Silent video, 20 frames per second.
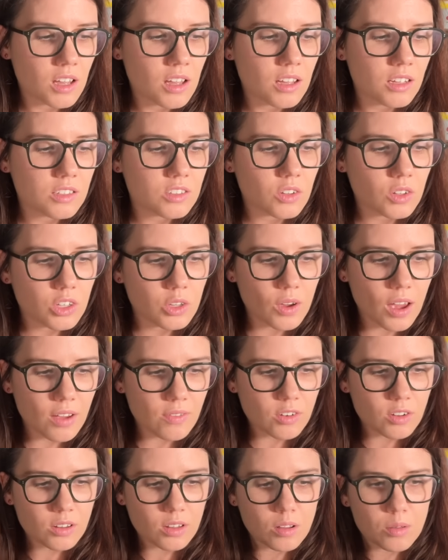So you have
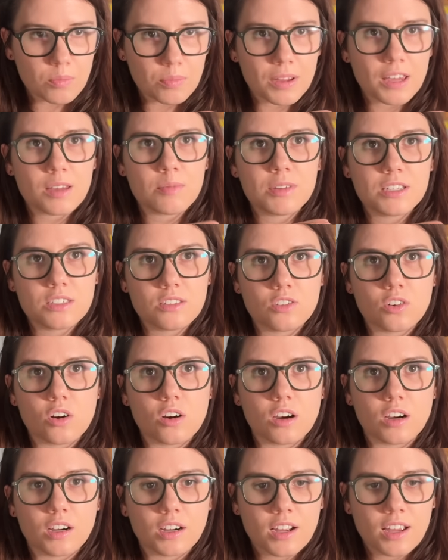your little baby
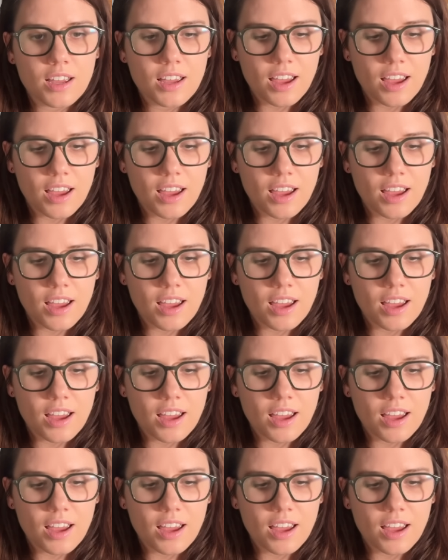star